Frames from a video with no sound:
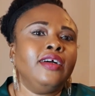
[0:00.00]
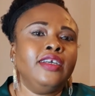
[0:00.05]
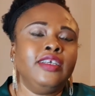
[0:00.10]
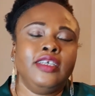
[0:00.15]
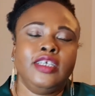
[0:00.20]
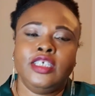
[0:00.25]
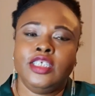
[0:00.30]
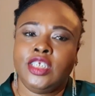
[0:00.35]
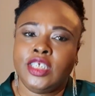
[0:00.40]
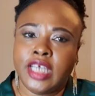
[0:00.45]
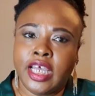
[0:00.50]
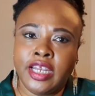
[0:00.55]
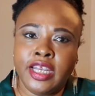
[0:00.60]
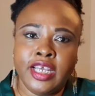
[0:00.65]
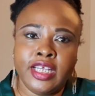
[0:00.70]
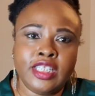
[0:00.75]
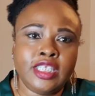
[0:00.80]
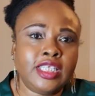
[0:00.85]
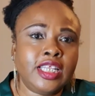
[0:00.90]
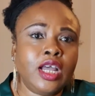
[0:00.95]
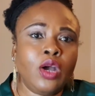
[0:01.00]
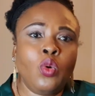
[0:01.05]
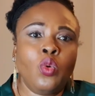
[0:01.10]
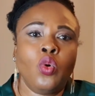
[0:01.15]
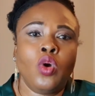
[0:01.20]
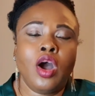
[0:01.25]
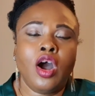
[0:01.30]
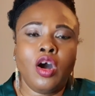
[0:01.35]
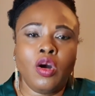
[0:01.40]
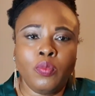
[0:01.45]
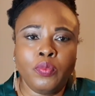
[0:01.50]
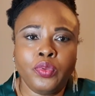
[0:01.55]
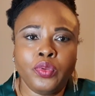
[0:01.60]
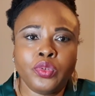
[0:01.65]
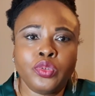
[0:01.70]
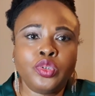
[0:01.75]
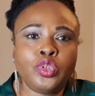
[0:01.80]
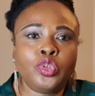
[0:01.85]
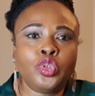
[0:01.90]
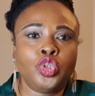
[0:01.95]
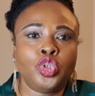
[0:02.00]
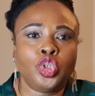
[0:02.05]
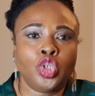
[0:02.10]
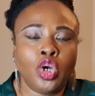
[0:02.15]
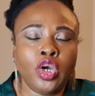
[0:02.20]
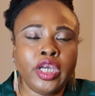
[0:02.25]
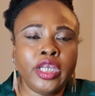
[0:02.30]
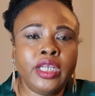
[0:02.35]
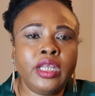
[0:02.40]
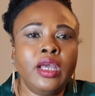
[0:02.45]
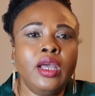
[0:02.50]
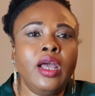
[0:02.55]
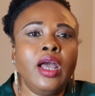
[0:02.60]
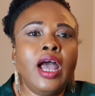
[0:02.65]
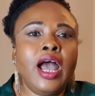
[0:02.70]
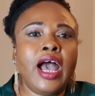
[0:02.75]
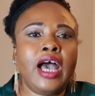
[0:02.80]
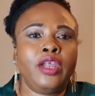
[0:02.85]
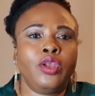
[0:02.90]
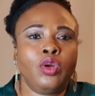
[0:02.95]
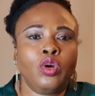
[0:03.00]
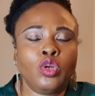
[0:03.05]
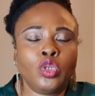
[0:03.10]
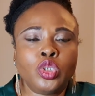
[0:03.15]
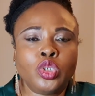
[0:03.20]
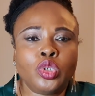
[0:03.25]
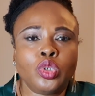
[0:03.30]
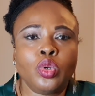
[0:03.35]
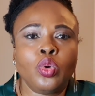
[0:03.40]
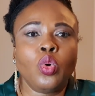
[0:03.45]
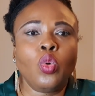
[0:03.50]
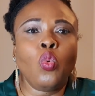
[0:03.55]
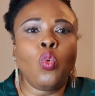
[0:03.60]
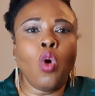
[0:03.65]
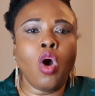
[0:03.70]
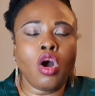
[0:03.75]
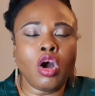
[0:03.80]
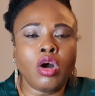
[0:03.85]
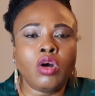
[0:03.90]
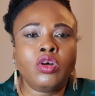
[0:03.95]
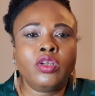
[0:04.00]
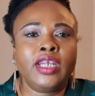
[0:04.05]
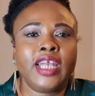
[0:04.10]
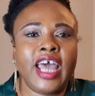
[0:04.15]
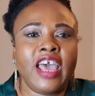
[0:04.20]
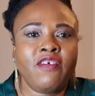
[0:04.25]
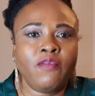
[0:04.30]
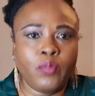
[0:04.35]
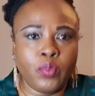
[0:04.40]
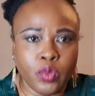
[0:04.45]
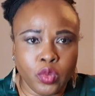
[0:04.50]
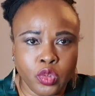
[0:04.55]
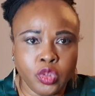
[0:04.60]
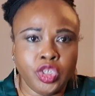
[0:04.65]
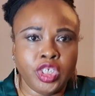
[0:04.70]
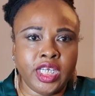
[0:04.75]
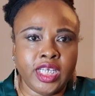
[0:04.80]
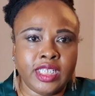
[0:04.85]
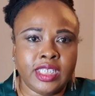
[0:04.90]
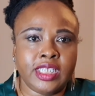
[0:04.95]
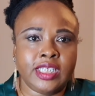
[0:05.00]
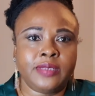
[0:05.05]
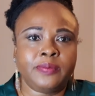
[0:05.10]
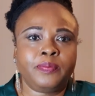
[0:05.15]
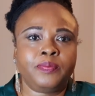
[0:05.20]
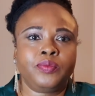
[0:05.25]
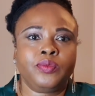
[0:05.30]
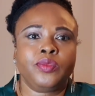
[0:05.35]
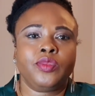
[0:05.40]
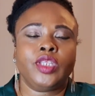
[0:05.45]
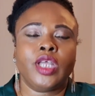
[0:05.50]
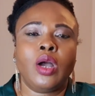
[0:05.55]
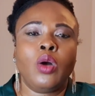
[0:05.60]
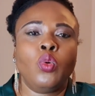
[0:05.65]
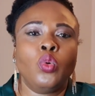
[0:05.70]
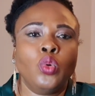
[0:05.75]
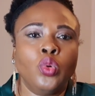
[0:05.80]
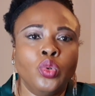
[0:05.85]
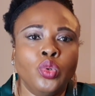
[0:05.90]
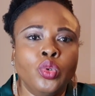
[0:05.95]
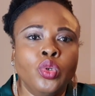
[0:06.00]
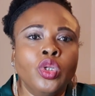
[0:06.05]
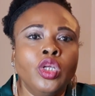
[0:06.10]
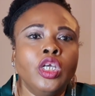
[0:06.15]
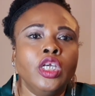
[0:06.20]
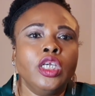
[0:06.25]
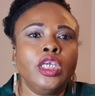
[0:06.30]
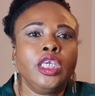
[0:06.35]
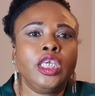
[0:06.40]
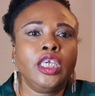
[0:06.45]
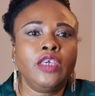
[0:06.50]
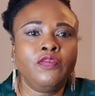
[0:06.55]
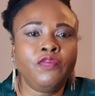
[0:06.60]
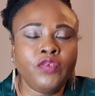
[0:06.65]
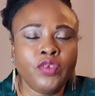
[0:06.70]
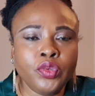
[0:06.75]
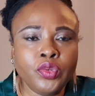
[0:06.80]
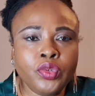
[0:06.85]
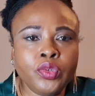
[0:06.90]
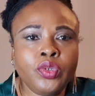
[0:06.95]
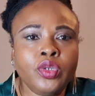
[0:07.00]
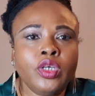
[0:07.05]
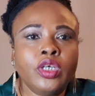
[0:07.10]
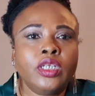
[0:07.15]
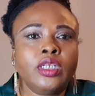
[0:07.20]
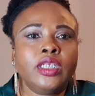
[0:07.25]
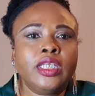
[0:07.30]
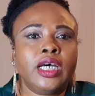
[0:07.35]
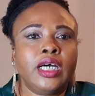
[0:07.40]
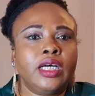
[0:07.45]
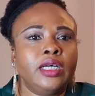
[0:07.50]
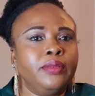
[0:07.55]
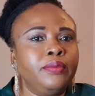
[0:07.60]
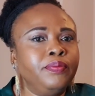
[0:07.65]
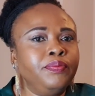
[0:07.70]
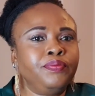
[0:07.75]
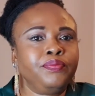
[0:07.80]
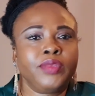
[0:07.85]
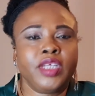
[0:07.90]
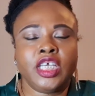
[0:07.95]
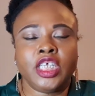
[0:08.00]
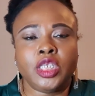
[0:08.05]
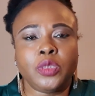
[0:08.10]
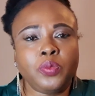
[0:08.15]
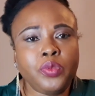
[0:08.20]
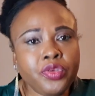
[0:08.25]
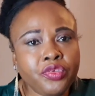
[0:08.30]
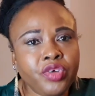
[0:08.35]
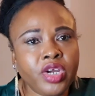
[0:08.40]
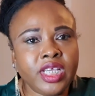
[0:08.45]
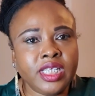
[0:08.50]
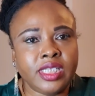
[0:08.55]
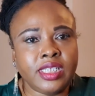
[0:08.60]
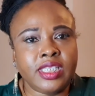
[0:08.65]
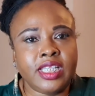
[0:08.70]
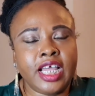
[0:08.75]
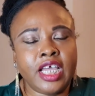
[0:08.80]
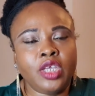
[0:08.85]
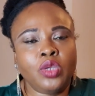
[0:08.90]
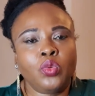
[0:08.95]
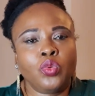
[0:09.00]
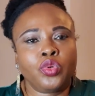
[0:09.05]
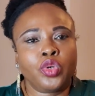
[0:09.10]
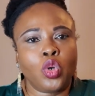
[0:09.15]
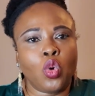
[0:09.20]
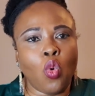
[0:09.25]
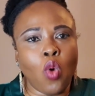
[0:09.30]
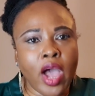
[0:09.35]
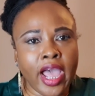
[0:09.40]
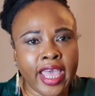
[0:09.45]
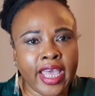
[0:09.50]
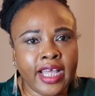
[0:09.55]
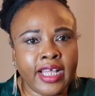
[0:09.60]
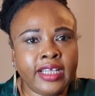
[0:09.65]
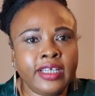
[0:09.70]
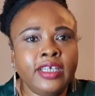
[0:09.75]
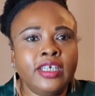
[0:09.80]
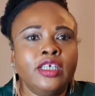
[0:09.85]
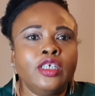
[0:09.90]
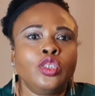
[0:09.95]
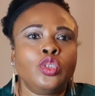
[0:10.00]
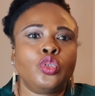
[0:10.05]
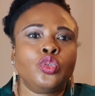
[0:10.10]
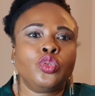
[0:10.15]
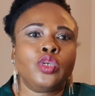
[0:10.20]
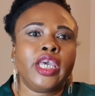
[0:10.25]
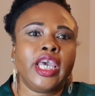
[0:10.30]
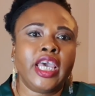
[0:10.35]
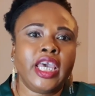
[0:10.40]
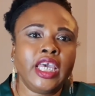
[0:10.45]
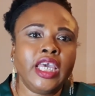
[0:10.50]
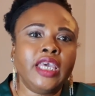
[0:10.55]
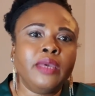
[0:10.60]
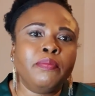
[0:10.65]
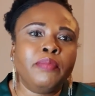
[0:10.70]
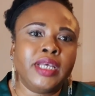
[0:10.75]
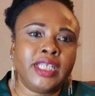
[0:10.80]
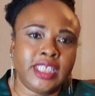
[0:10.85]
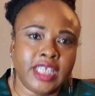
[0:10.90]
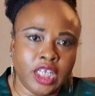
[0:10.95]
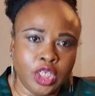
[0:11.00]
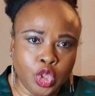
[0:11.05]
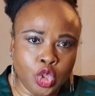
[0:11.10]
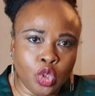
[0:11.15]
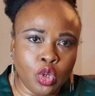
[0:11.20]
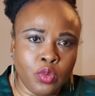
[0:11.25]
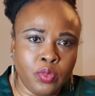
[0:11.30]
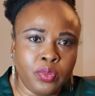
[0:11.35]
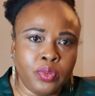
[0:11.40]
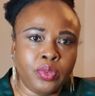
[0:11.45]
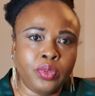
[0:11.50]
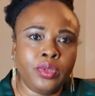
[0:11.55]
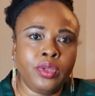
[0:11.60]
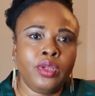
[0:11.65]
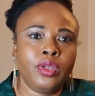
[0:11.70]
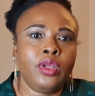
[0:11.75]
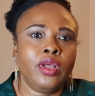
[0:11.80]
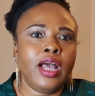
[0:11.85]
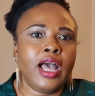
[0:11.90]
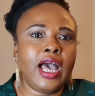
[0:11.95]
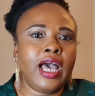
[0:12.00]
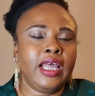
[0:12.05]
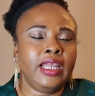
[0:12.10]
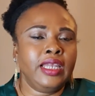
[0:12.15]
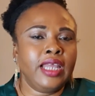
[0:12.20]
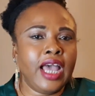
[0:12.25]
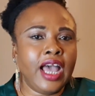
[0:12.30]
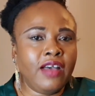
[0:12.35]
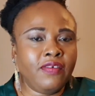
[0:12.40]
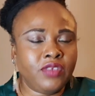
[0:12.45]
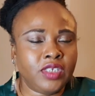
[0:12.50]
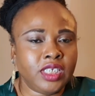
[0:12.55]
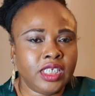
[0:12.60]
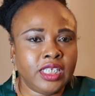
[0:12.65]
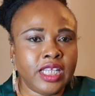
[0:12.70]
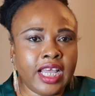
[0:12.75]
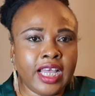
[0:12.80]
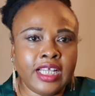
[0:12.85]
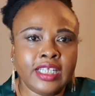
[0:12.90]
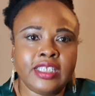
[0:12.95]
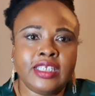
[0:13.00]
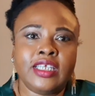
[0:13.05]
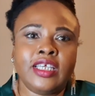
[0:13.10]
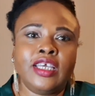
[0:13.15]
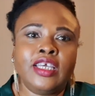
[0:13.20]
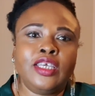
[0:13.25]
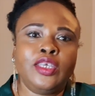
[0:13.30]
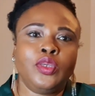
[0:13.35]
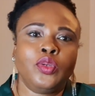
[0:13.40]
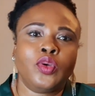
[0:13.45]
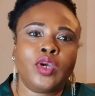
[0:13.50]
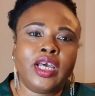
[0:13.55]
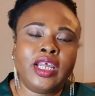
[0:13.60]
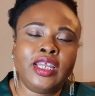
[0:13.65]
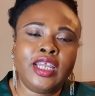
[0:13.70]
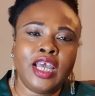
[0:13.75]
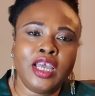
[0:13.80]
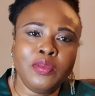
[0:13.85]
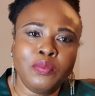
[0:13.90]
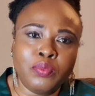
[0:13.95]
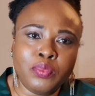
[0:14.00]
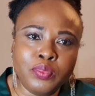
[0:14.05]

internet that will help you to join and also work on life projects that will give you the experience that you will require to get a better job. And after that, you can now